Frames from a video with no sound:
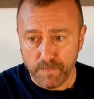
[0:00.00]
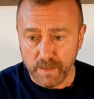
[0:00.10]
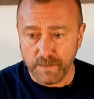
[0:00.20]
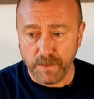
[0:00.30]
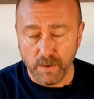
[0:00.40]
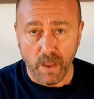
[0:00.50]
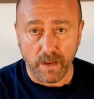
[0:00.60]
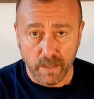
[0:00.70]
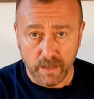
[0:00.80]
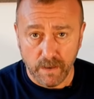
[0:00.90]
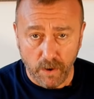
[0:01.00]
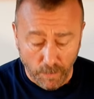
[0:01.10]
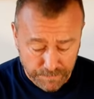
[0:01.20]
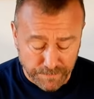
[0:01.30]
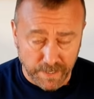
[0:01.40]
if you like,
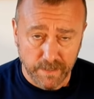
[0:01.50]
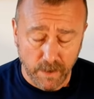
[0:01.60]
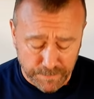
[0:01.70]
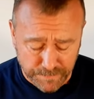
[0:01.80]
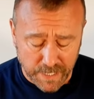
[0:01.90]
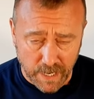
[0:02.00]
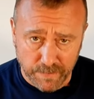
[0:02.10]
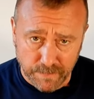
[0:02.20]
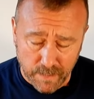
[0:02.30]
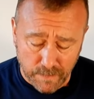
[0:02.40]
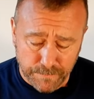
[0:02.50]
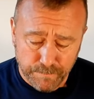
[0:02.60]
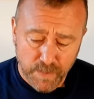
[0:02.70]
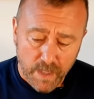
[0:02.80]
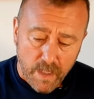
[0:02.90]
of the video itself.
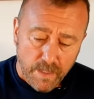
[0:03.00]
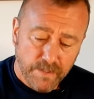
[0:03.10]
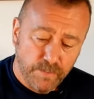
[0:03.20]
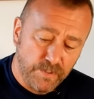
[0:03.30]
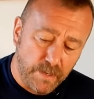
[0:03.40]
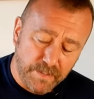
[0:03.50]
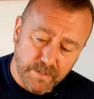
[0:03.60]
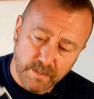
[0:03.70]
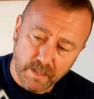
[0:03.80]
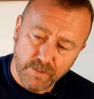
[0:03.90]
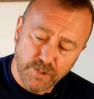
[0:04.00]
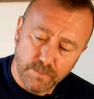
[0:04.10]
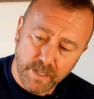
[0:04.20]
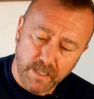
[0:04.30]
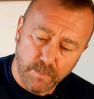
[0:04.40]
This was limited, the
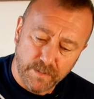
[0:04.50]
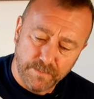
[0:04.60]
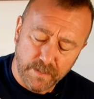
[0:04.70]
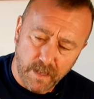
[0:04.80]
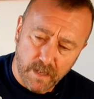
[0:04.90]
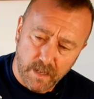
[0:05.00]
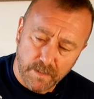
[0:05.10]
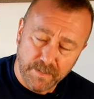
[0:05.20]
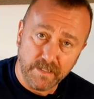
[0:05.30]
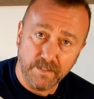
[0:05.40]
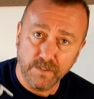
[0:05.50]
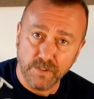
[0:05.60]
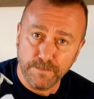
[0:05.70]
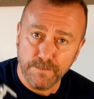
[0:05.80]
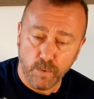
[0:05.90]
original Mini was limited to
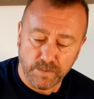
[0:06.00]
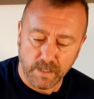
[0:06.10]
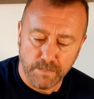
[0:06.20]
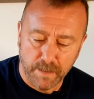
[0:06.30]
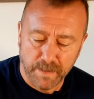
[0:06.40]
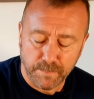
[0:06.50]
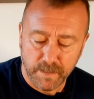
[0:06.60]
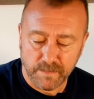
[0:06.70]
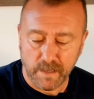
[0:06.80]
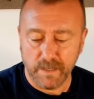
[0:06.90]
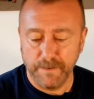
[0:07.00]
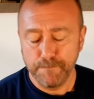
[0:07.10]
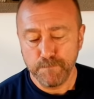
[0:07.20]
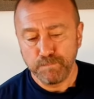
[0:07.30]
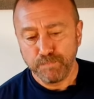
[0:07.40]
just 40 megabits per second.
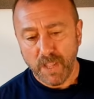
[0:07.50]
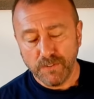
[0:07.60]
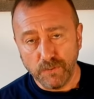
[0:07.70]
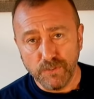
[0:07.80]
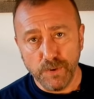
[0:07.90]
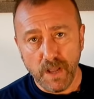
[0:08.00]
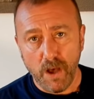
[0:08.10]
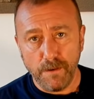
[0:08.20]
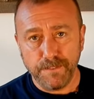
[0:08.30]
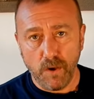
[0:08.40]
So 2.5